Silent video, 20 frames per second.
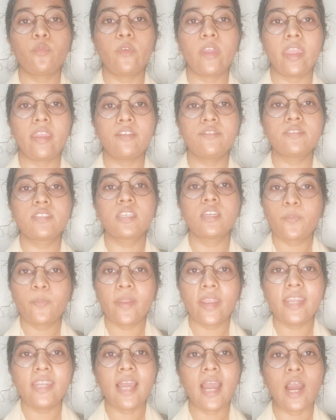waves
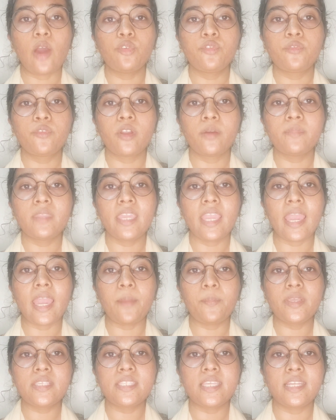spread out from the
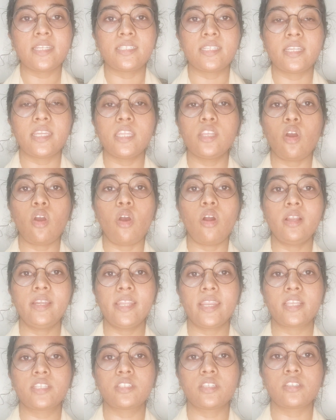epicenter in all
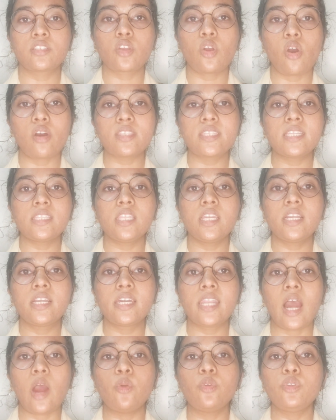directions, causing the
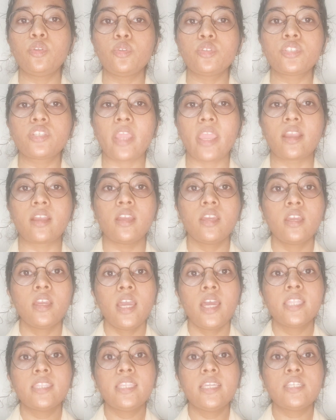ground to shake.
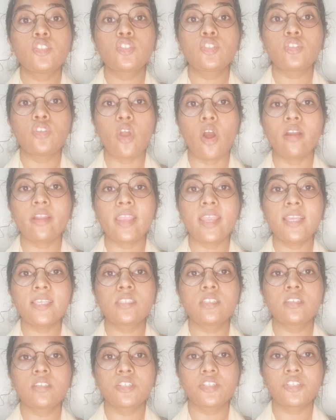The strongest